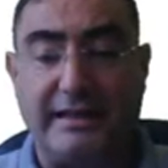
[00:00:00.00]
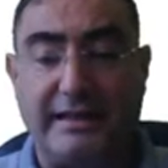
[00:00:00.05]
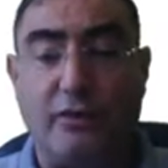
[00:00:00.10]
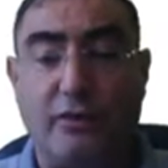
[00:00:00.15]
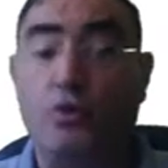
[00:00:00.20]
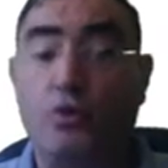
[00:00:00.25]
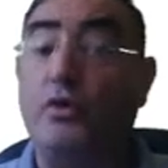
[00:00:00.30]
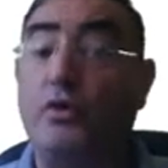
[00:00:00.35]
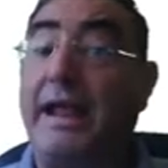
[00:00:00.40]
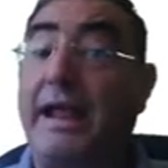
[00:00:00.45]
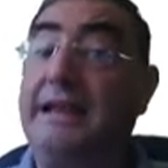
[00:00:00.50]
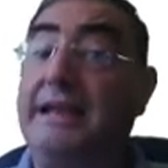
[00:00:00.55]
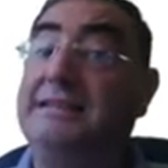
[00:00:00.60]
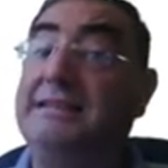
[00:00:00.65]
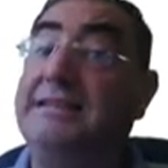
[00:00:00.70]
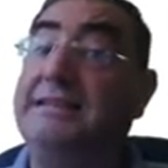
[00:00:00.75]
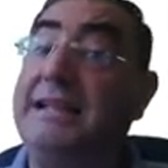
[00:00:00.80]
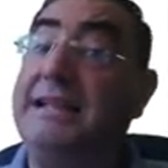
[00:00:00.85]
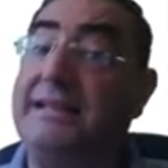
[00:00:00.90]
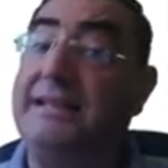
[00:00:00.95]
who can
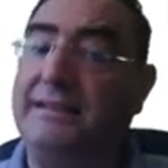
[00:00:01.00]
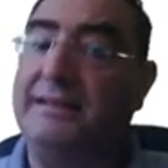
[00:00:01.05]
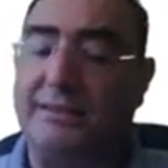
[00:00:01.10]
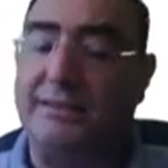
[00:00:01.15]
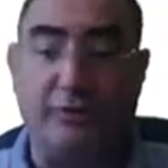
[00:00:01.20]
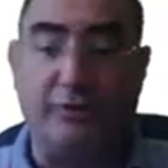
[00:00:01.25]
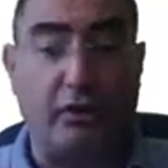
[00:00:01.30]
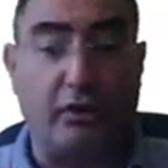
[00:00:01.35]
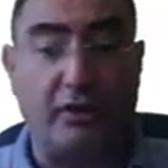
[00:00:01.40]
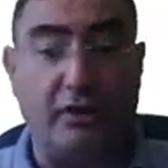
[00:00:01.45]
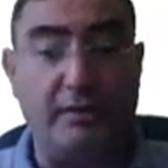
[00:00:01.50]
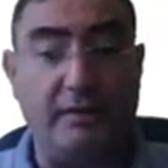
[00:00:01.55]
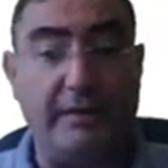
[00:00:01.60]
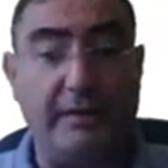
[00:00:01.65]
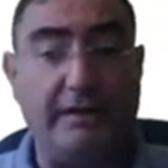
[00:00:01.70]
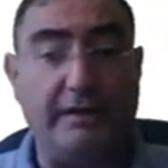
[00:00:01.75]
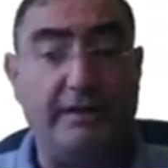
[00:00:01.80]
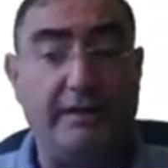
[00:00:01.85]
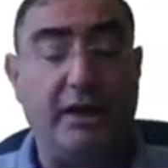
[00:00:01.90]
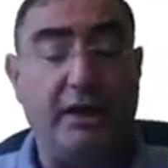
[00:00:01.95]
see this
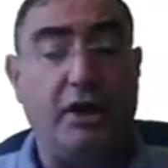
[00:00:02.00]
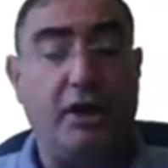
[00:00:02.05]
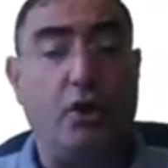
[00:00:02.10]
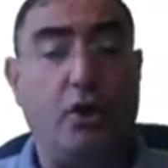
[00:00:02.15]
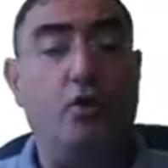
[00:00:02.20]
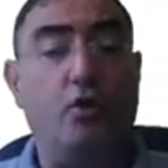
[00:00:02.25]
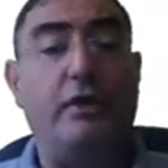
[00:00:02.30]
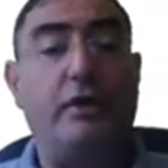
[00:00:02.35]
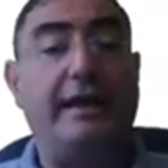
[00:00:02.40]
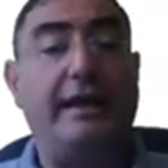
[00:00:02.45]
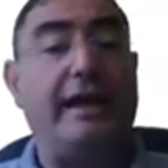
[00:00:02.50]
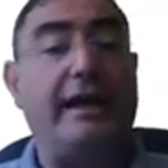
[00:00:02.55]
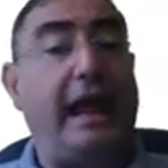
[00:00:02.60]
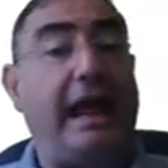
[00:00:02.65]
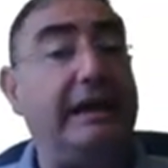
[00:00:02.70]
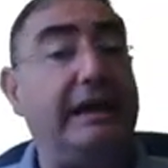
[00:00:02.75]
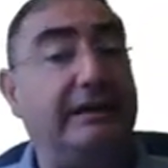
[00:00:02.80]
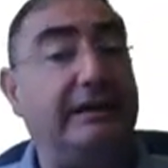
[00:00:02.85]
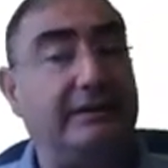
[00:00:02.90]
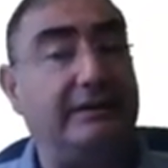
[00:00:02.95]
document, who can
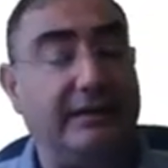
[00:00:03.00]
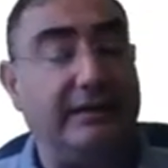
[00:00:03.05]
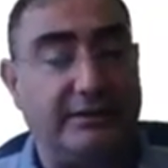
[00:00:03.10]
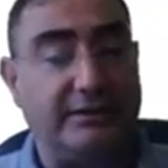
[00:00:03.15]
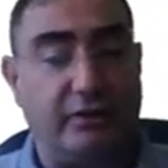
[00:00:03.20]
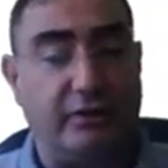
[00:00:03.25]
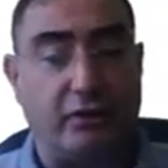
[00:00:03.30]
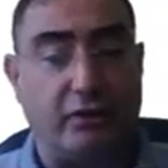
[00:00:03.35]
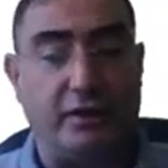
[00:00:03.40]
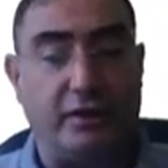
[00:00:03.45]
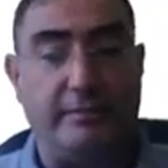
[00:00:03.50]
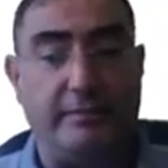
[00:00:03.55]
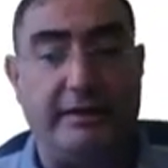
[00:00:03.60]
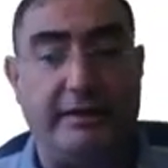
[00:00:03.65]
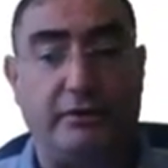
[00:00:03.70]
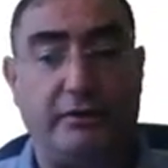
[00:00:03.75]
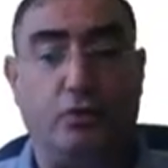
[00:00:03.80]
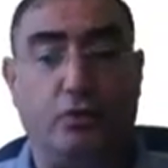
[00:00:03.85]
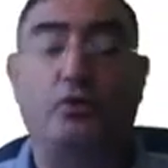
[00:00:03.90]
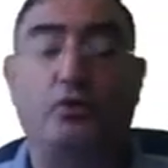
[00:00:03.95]
edit this
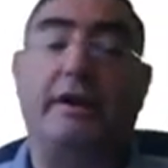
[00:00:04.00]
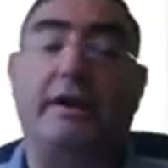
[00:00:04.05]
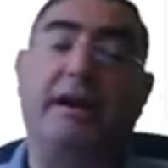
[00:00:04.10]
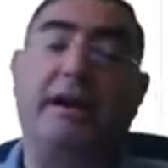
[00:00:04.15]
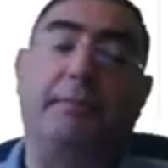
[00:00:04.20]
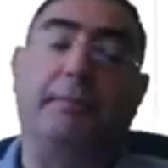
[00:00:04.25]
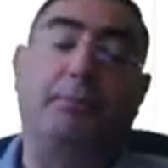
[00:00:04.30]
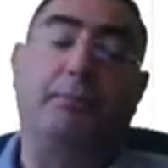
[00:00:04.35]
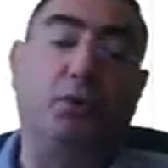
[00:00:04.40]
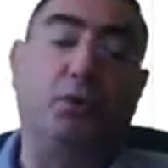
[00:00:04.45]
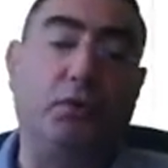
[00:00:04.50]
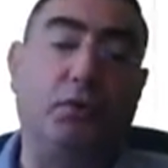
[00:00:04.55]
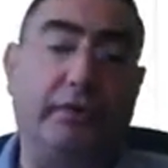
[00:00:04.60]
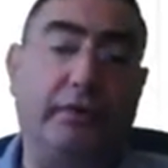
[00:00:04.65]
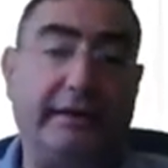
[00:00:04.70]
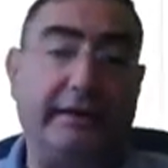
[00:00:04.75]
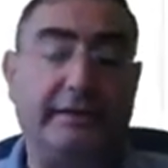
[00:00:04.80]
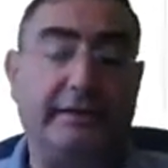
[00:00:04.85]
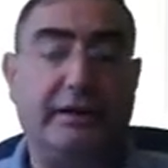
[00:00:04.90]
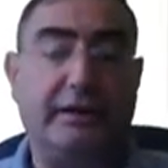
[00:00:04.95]
document, who can approve
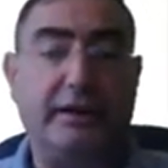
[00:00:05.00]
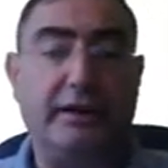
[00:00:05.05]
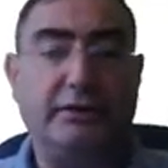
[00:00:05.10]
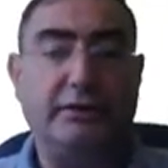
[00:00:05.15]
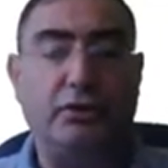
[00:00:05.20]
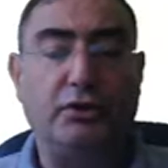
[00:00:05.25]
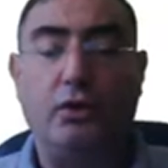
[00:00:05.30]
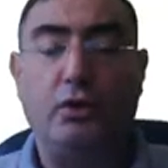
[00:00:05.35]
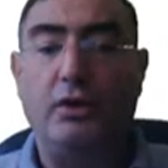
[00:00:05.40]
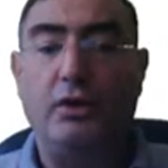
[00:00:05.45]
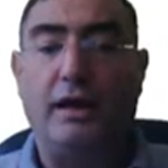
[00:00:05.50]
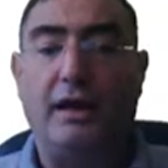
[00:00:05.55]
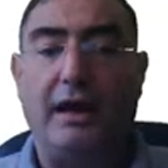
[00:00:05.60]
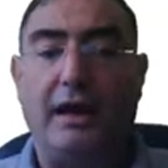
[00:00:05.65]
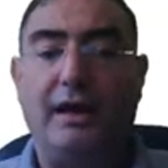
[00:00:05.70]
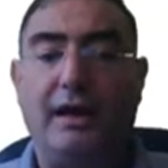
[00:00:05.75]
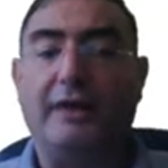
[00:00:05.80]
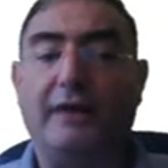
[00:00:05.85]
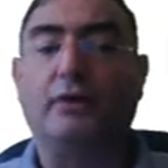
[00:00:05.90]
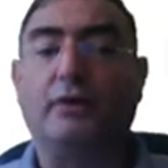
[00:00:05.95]
it. So a
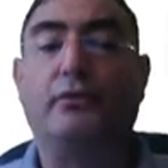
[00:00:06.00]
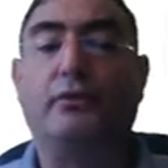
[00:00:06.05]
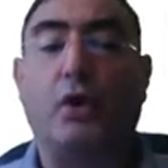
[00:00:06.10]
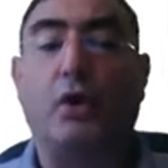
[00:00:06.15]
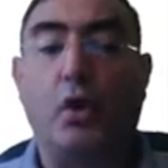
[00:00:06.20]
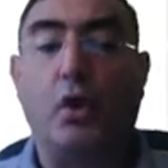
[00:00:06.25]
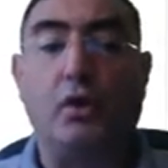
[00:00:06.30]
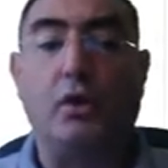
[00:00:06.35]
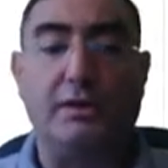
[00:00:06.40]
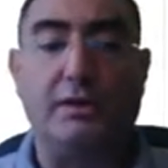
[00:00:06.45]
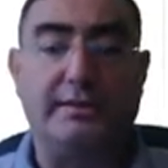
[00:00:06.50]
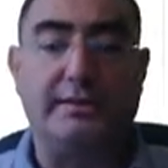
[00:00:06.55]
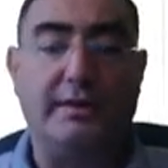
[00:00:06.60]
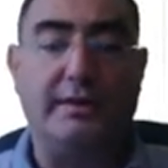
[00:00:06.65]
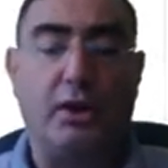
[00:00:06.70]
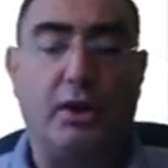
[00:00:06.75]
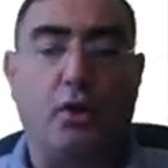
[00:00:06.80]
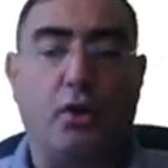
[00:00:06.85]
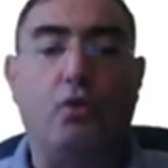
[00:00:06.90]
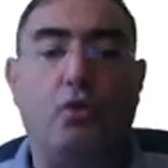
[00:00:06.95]
lot of roles,
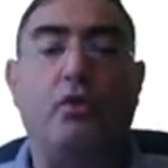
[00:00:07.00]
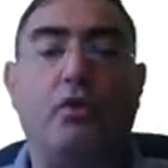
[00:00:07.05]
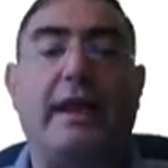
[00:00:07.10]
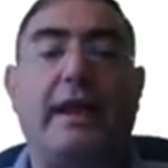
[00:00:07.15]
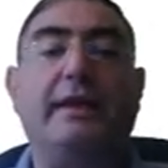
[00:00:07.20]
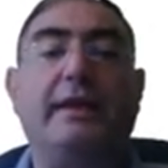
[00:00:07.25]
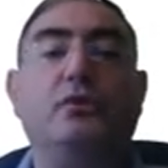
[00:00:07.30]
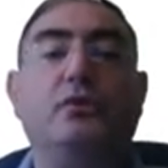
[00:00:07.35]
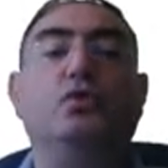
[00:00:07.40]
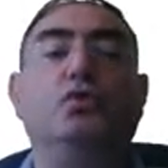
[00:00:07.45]
who can do